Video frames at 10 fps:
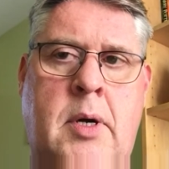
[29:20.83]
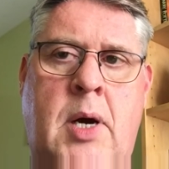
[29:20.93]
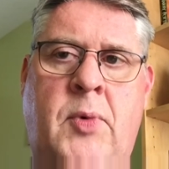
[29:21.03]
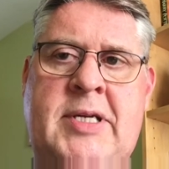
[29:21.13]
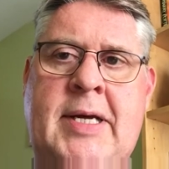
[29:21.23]

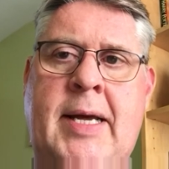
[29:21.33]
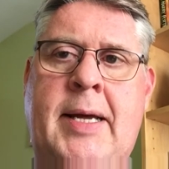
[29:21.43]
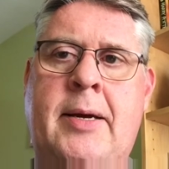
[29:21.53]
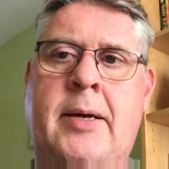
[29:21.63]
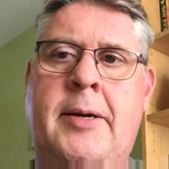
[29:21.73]
and we
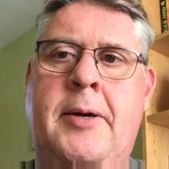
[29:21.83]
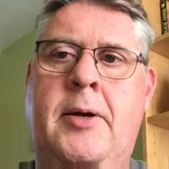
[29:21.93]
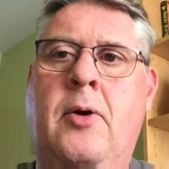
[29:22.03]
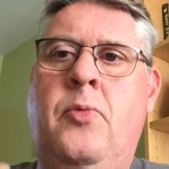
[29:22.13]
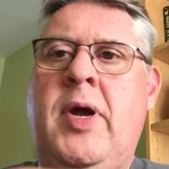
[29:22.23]
say,
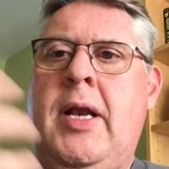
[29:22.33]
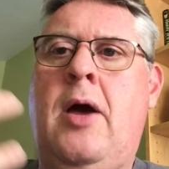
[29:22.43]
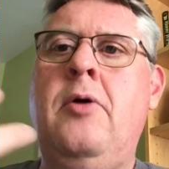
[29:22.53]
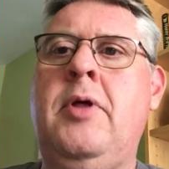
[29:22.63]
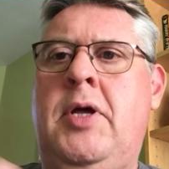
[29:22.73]
God, we
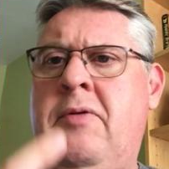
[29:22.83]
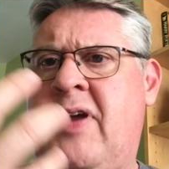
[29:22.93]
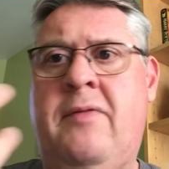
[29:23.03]
know that you've